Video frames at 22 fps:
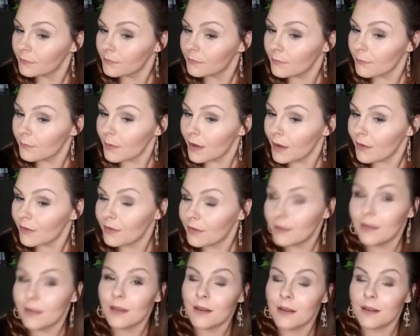But
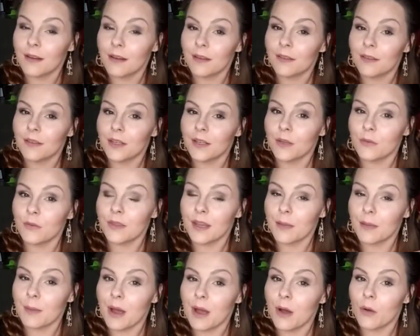the cute thing
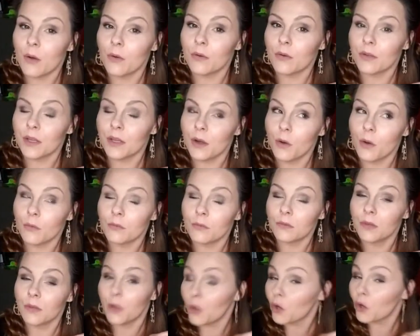about,
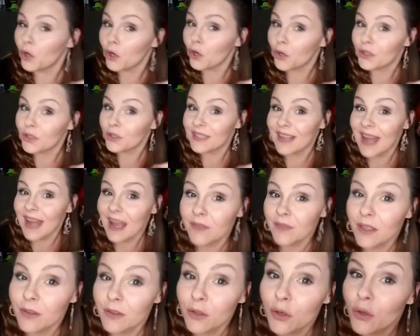little girls and
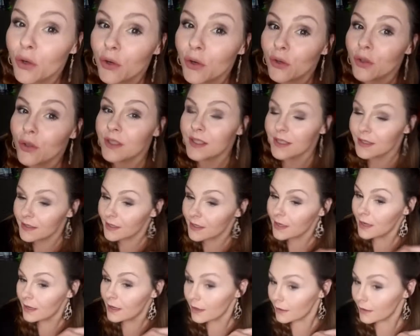having little girls is
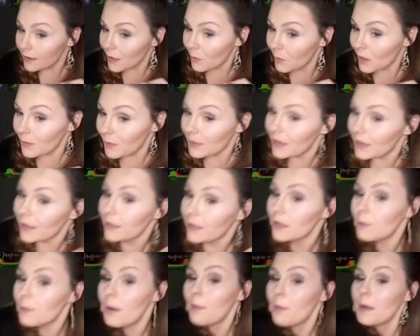they want to be like
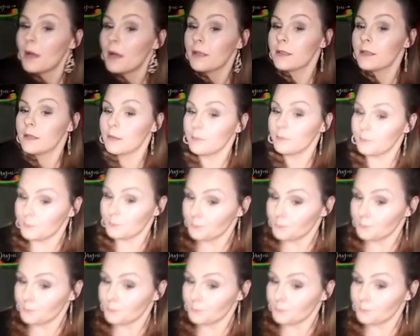their mamas.